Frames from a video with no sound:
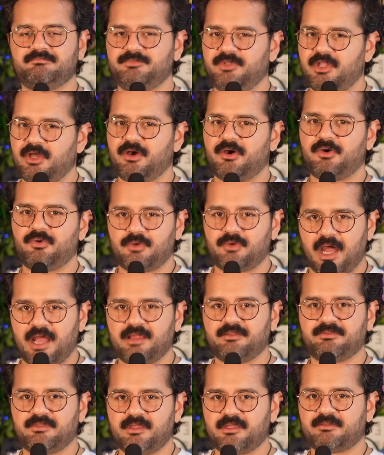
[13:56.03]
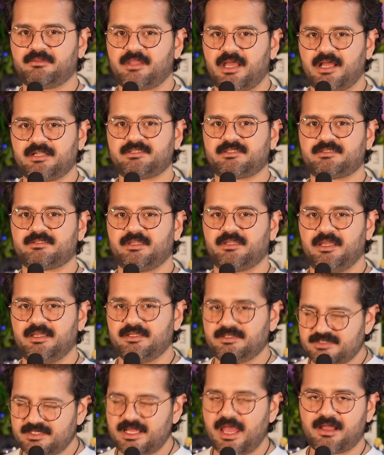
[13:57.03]
No, I think that's
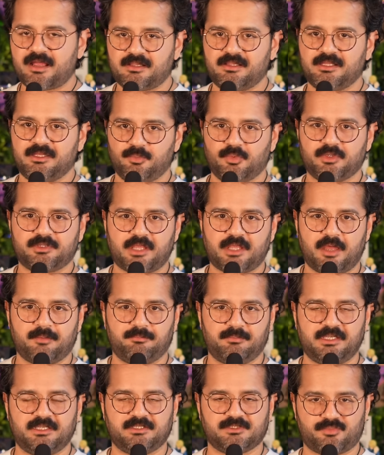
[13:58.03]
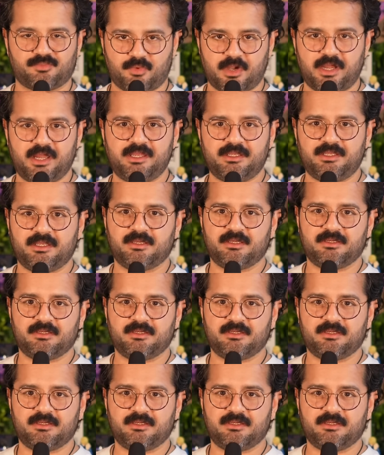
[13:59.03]
exactly what that means, Ray.